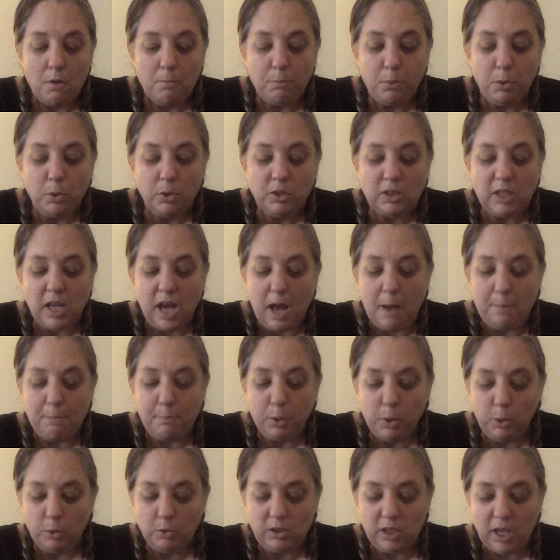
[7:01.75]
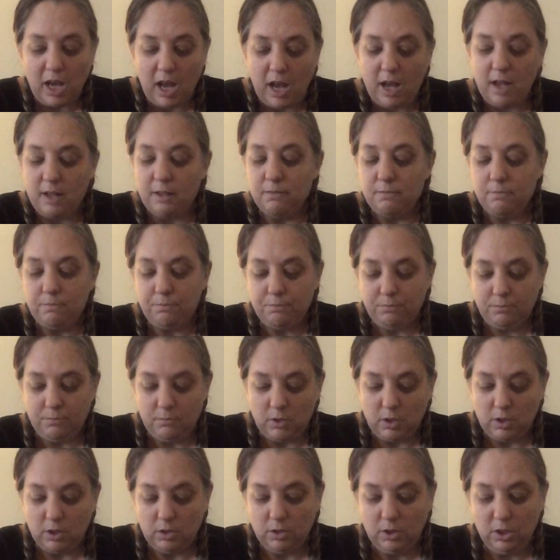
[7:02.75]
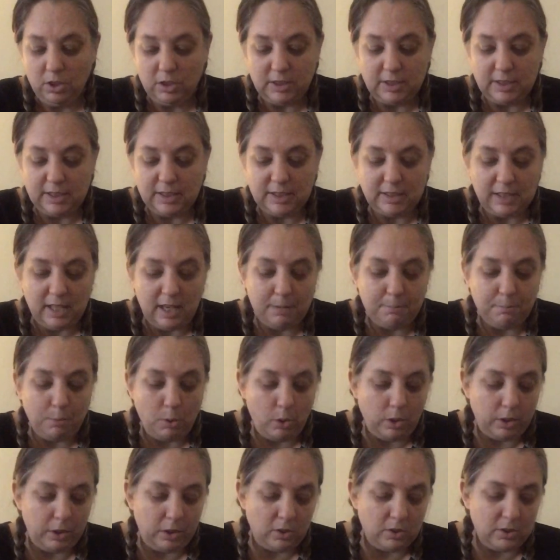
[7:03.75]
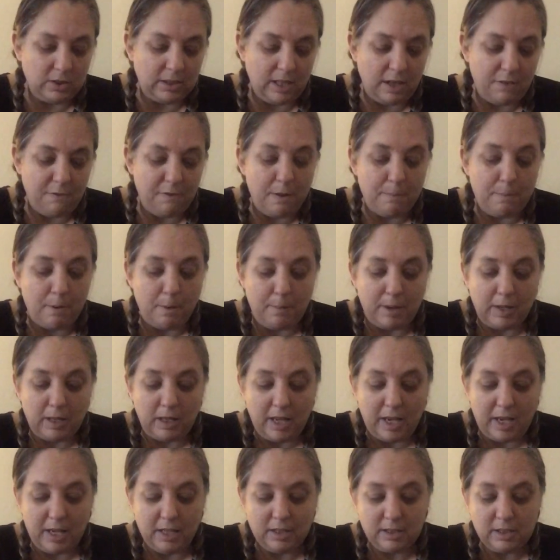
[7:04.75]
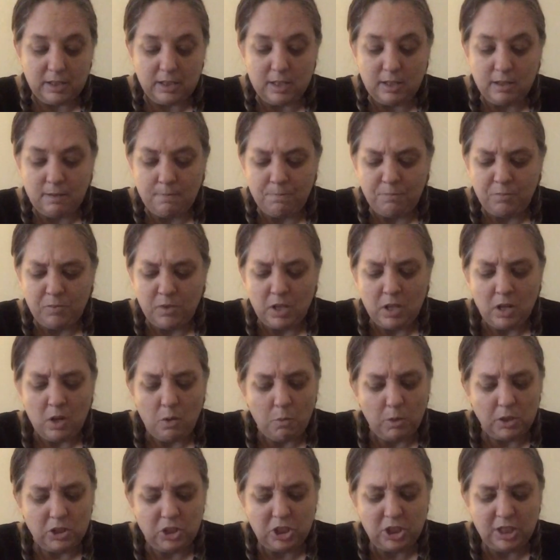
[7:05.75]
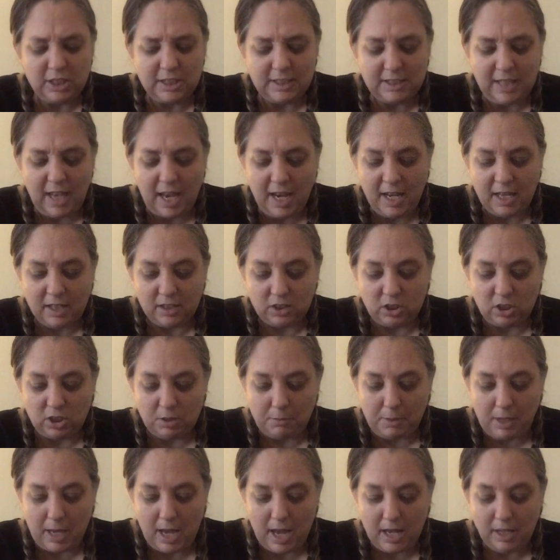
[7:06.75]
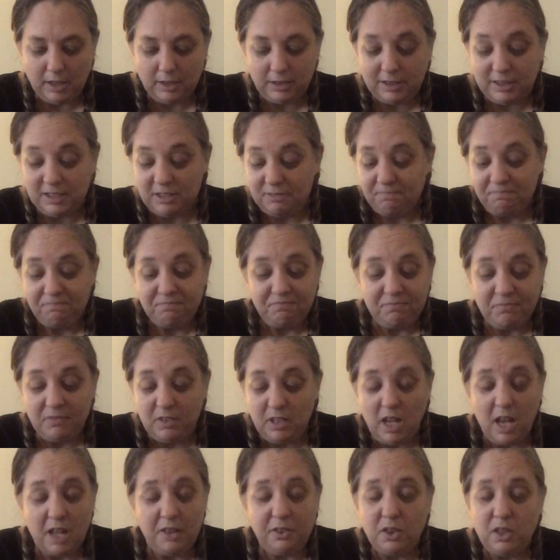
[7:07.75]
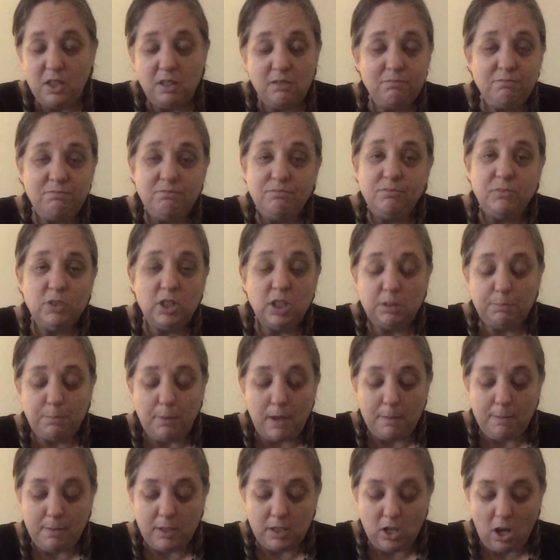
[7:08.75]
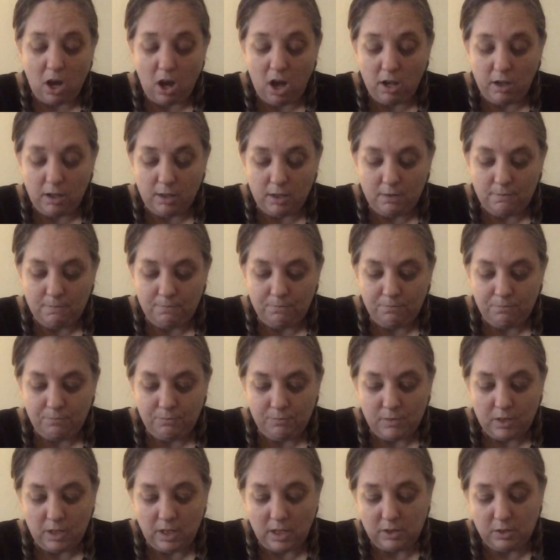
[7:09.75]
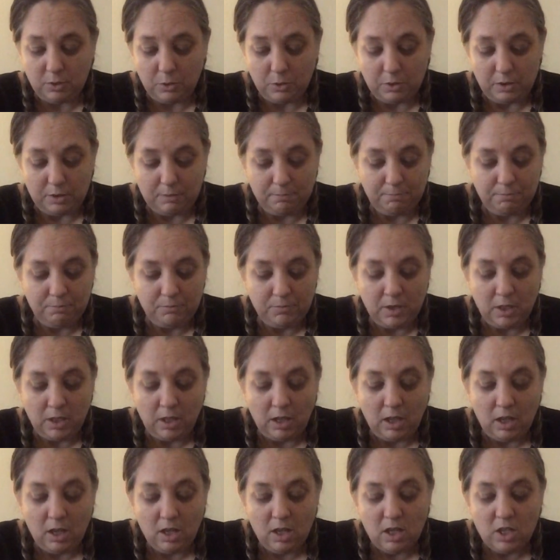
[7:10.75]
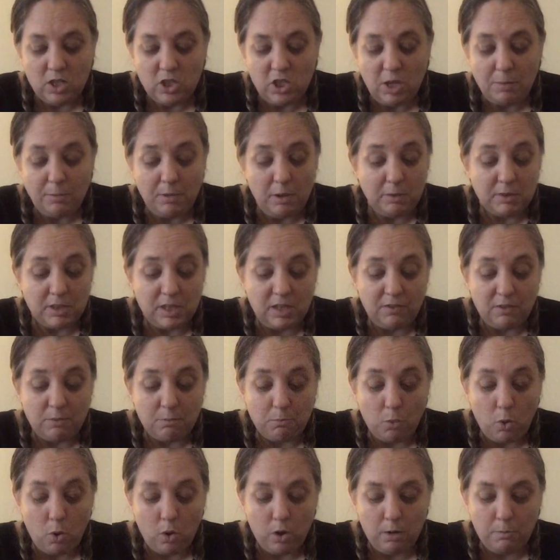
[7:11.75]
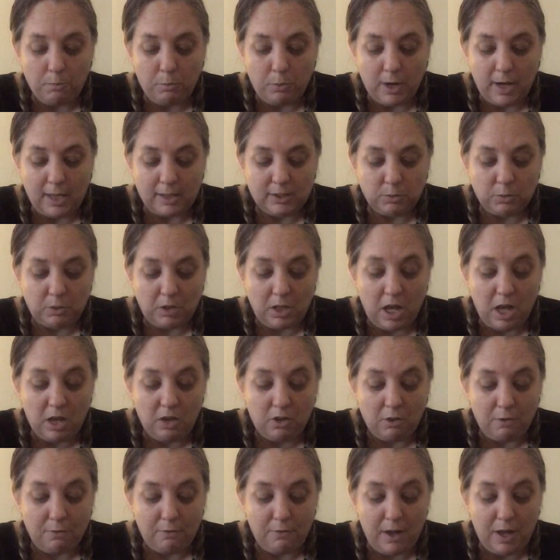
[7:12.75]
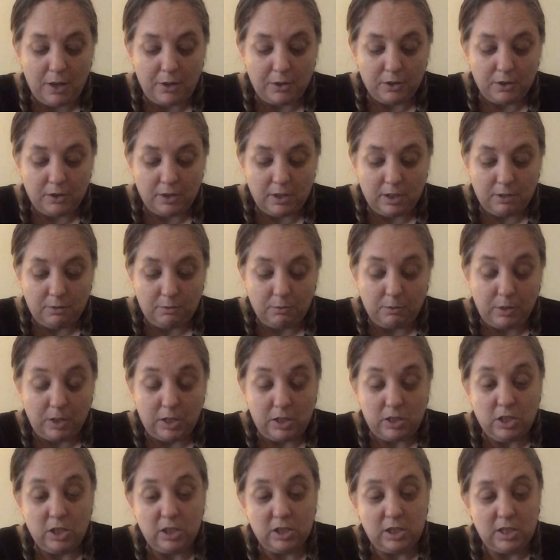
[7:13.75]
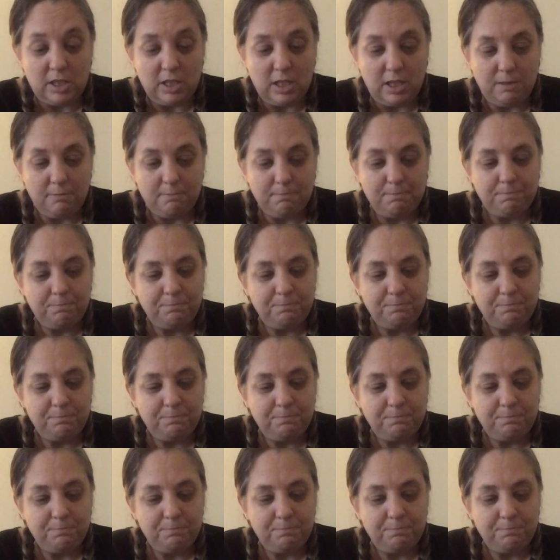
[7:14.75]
"Puta, puta," Tootsie said, pulling herself up on my legs. "What's she saying?" Jimmy asked. "Nothing, just baby talk," I told him. Jimmy was even more impressed with Uncle Feather than with Tootsie.